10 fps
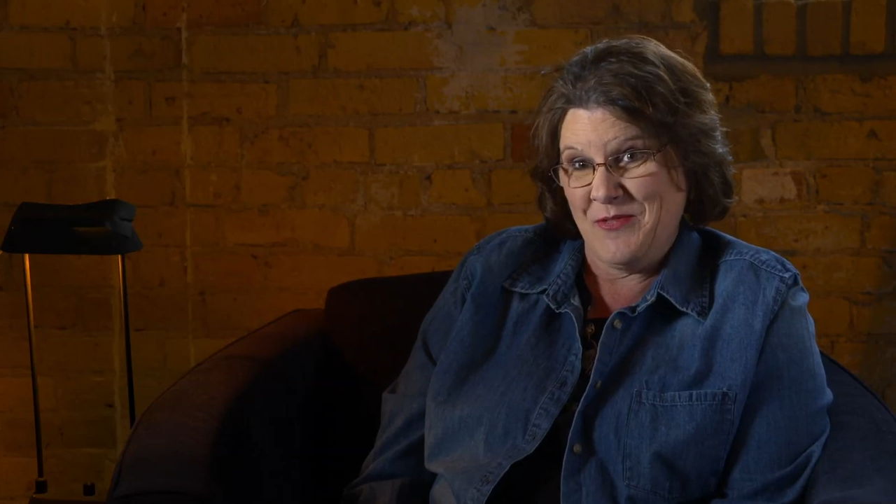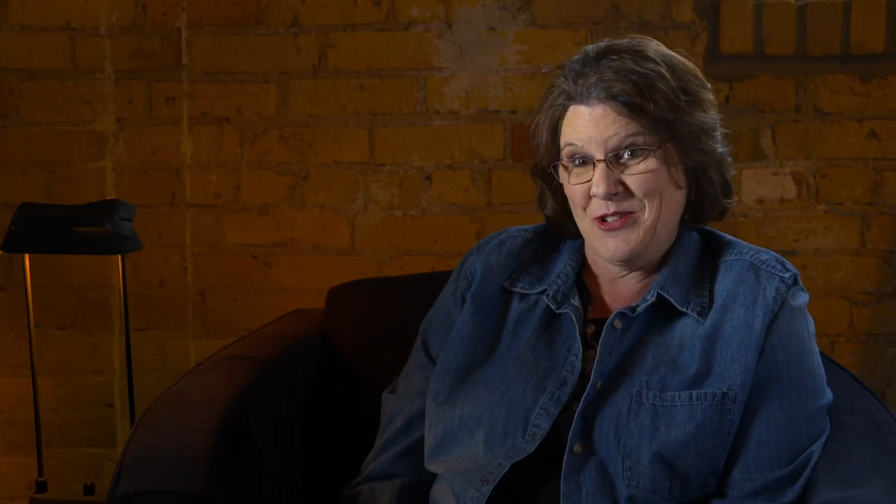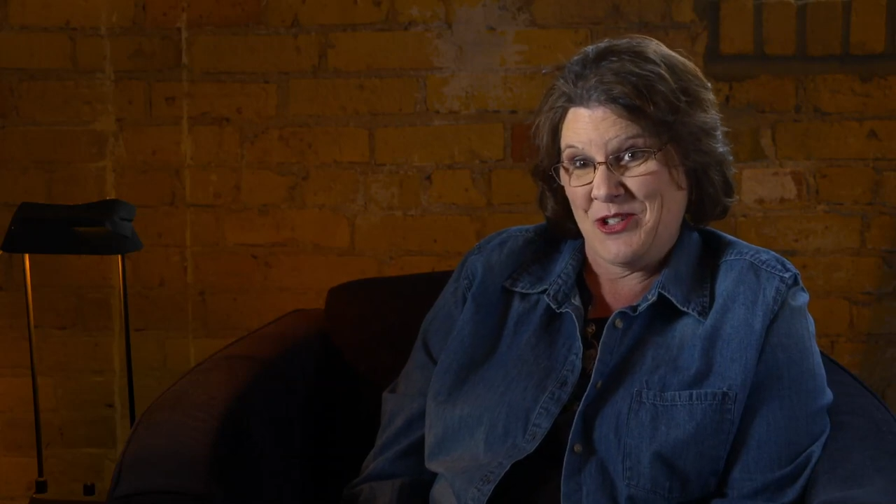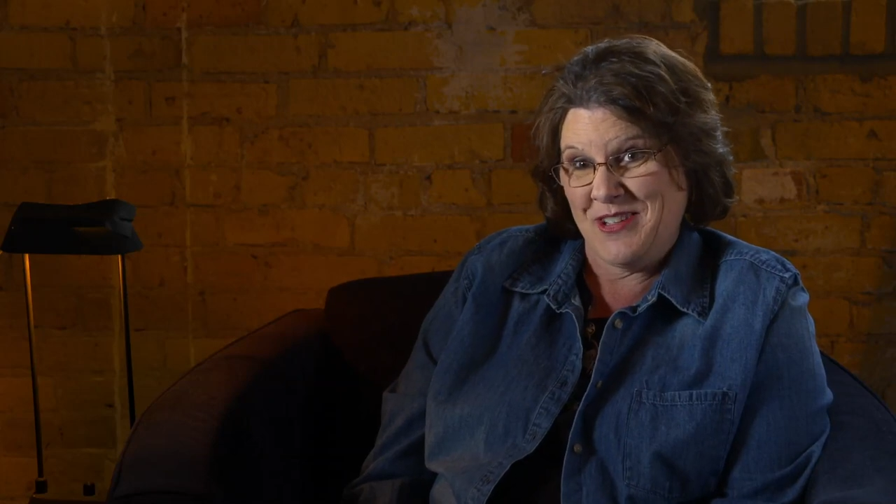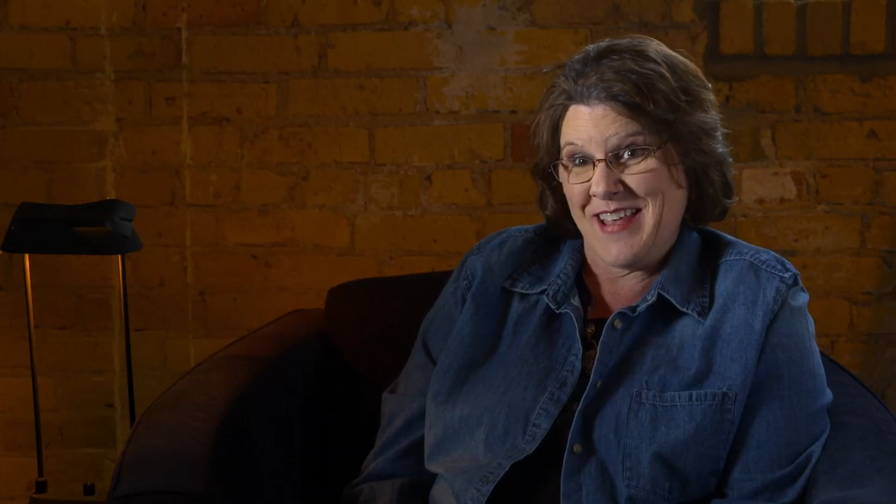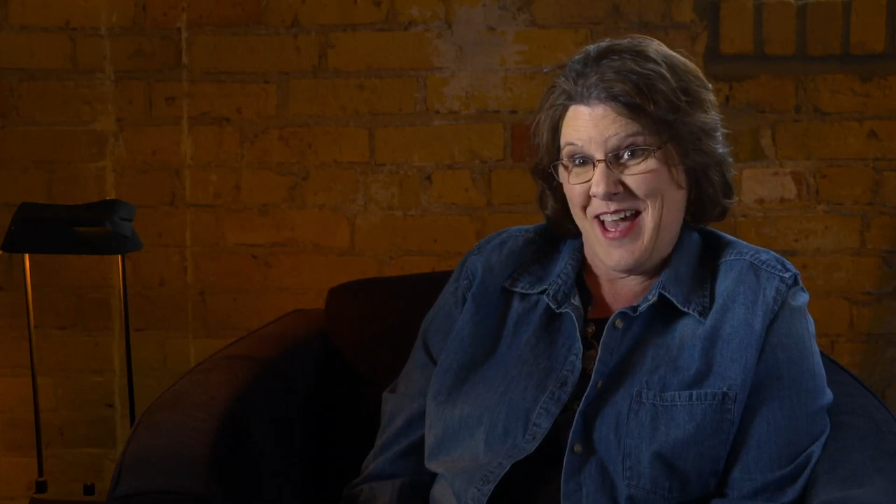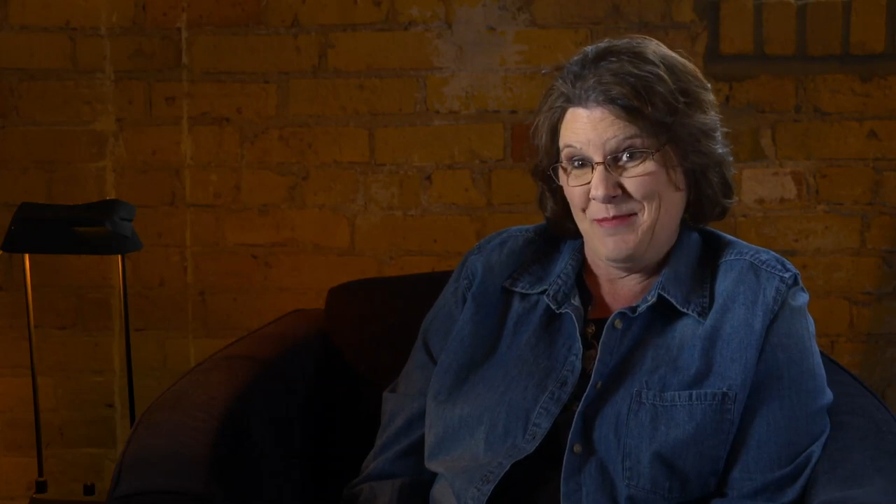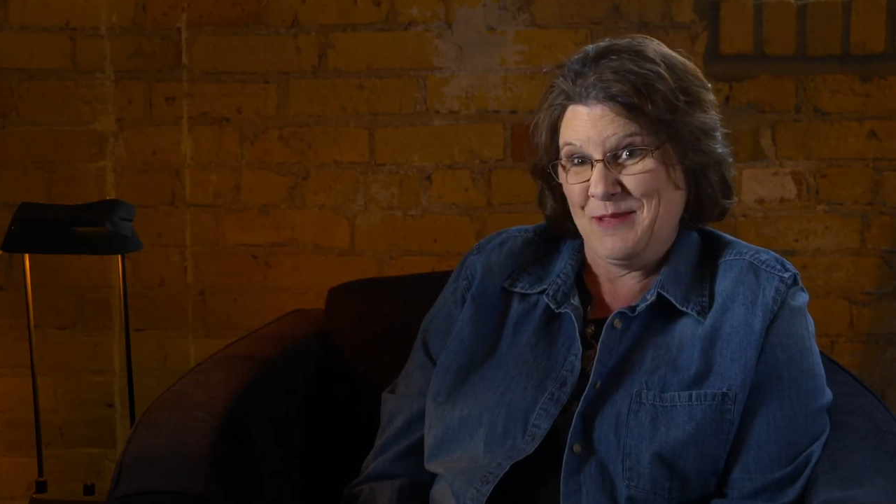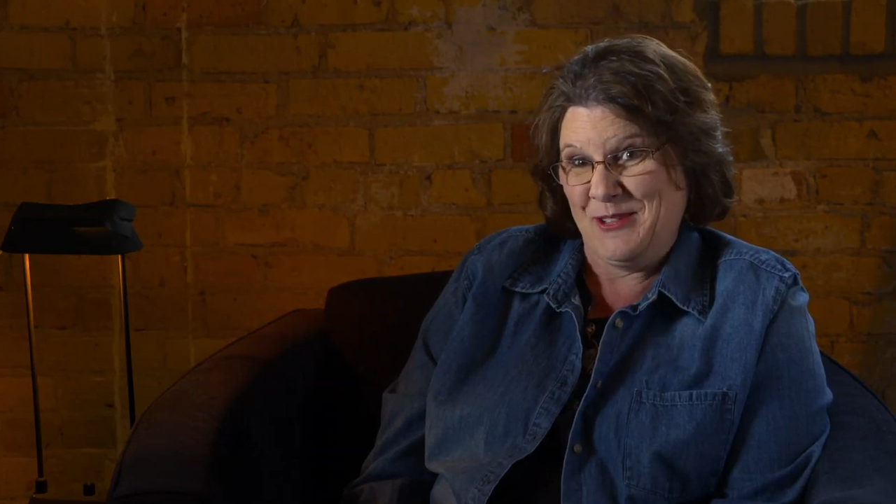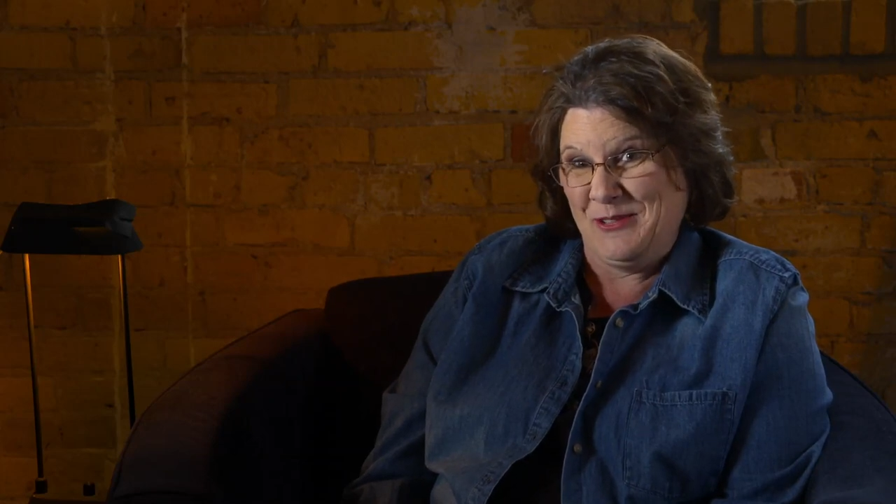which is
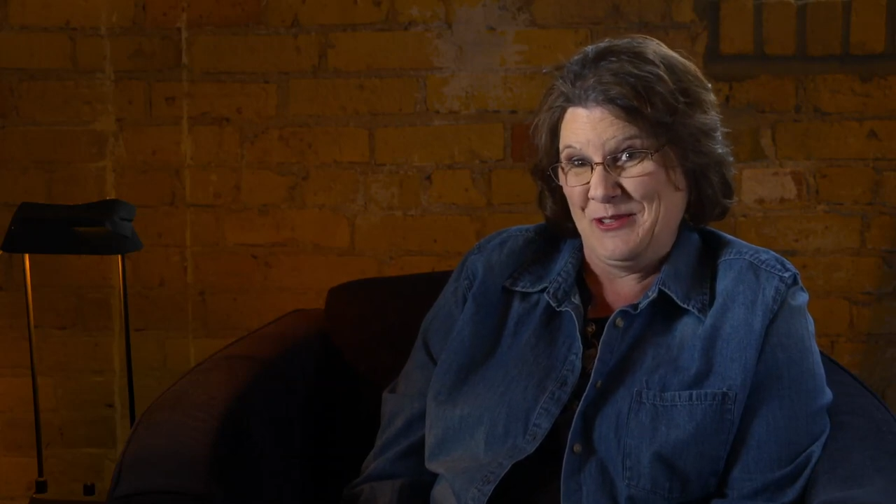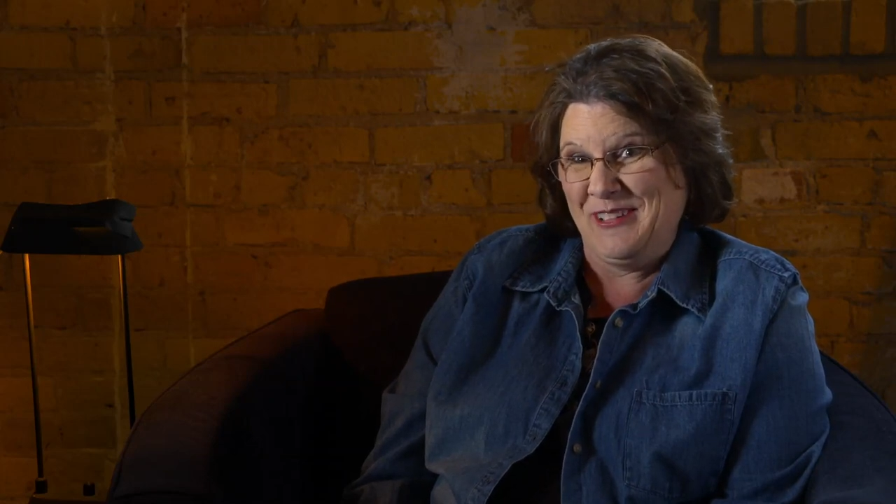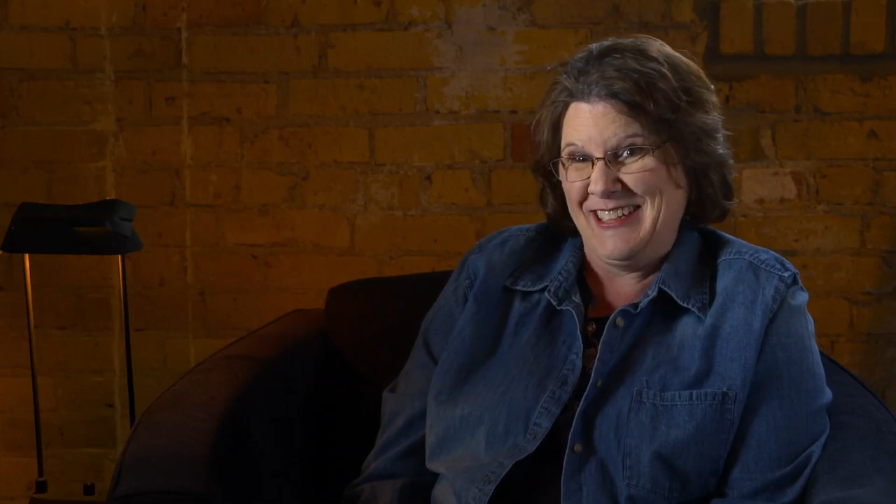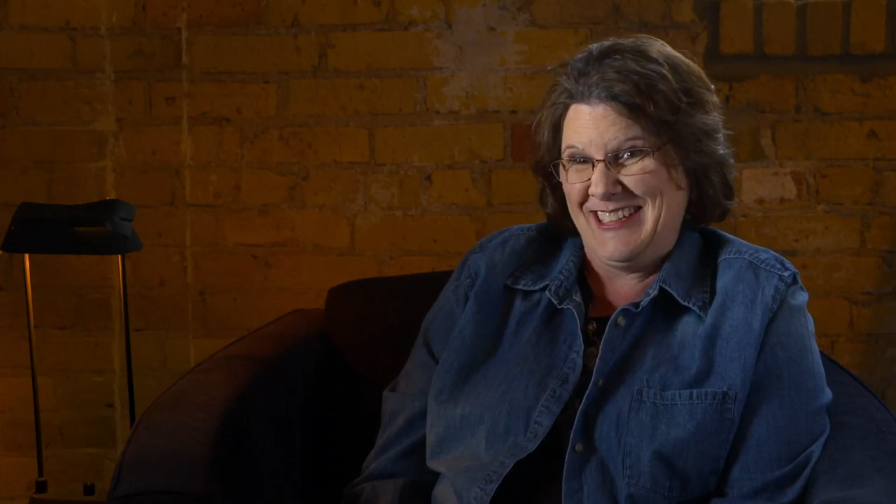absolutely